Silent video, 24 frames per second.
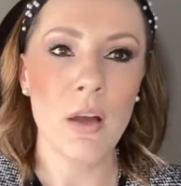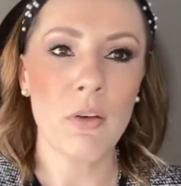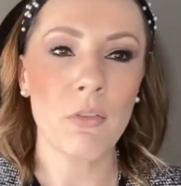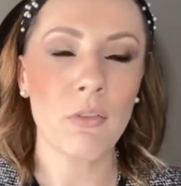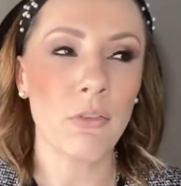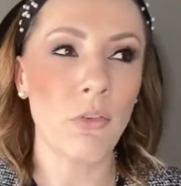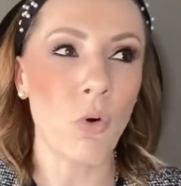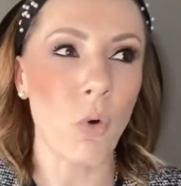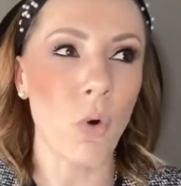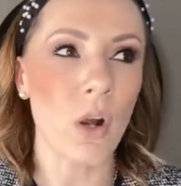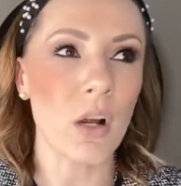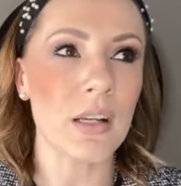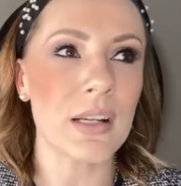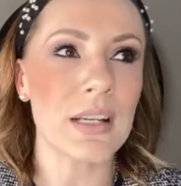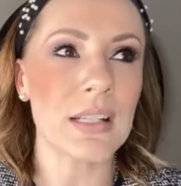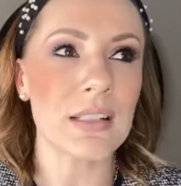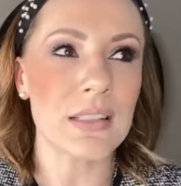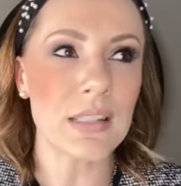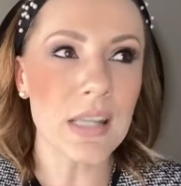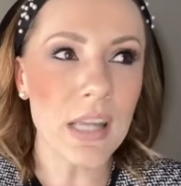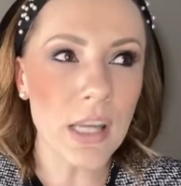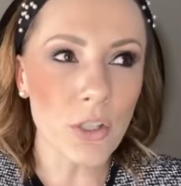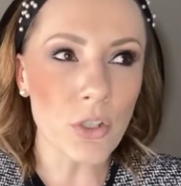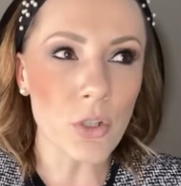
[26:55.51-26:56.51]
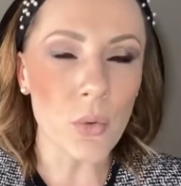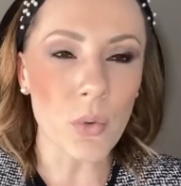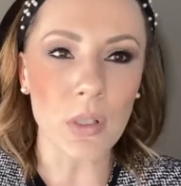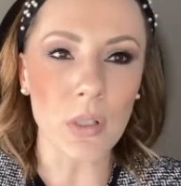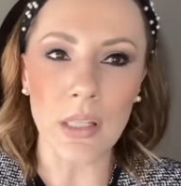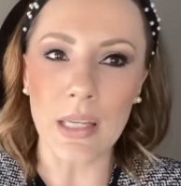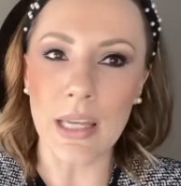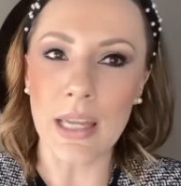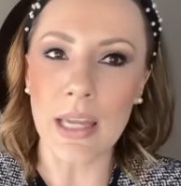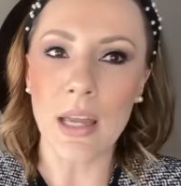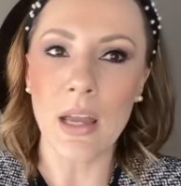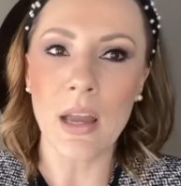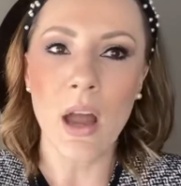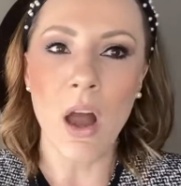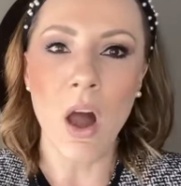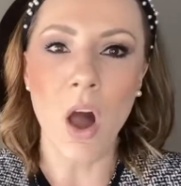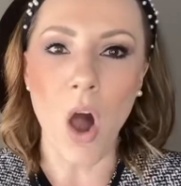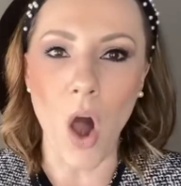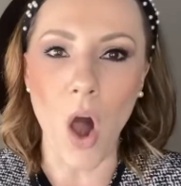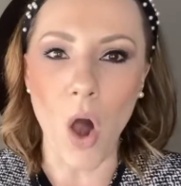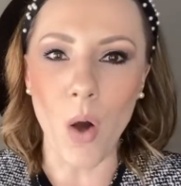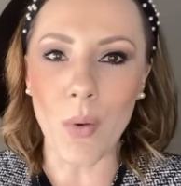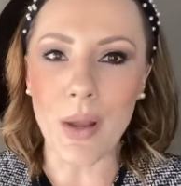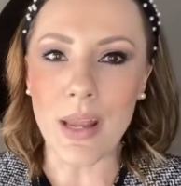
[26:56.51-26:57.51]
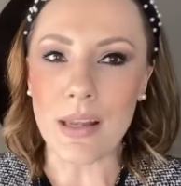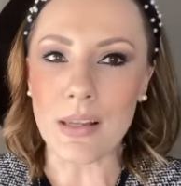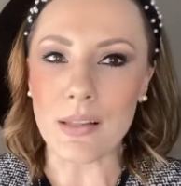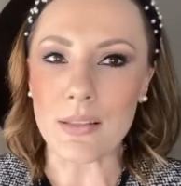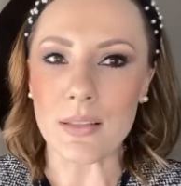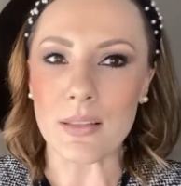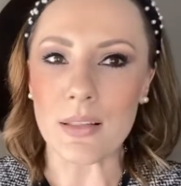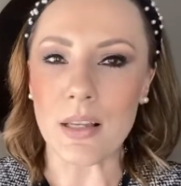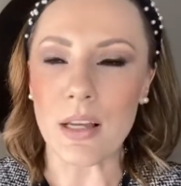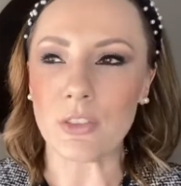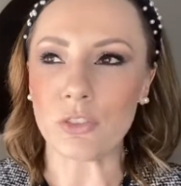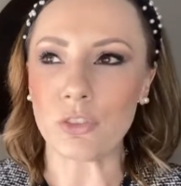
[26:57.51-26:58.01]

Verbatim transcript: for continually always